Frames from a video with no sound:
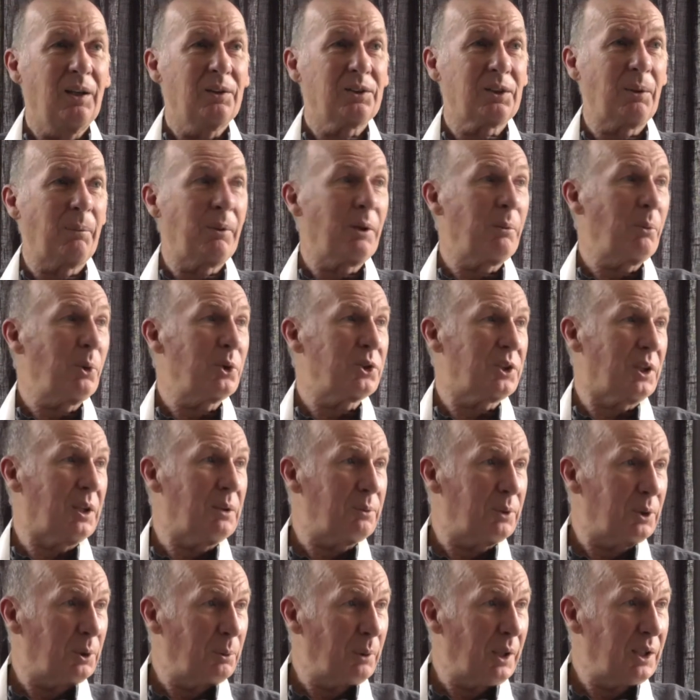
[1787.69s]
some of the most
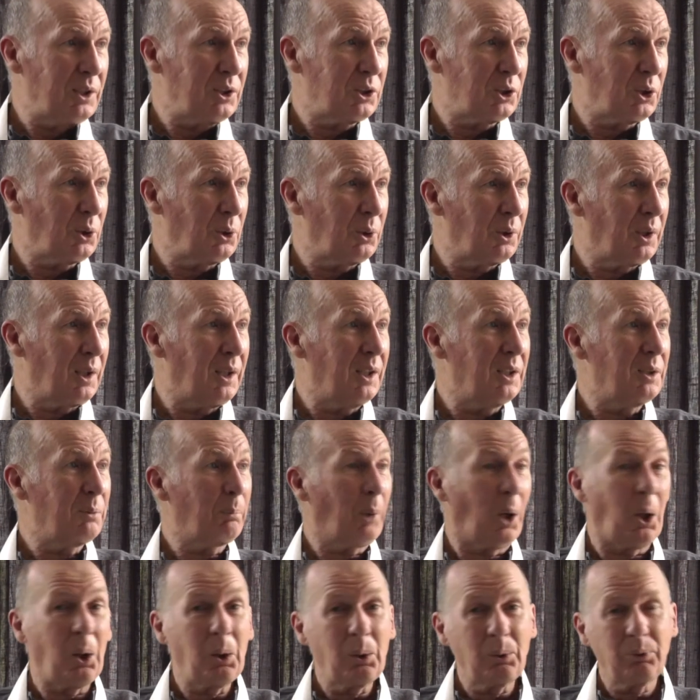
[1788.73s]
influential
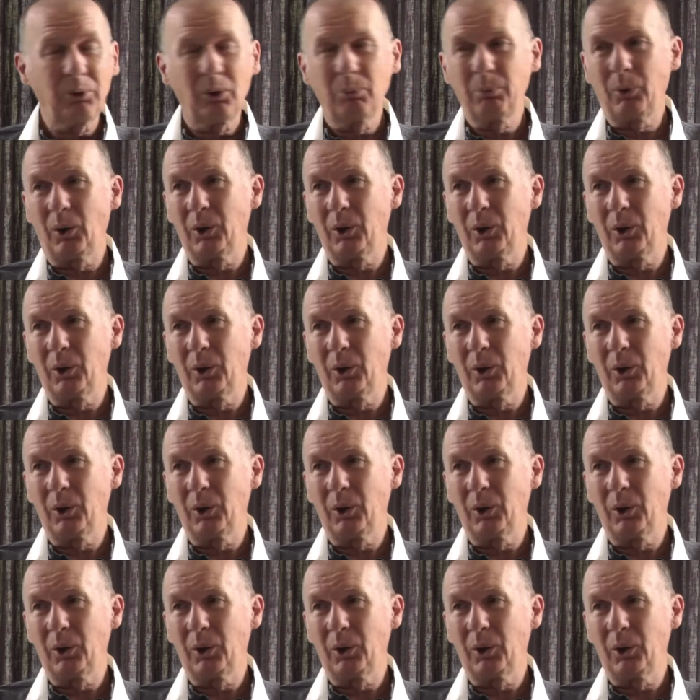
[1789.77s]
and powerful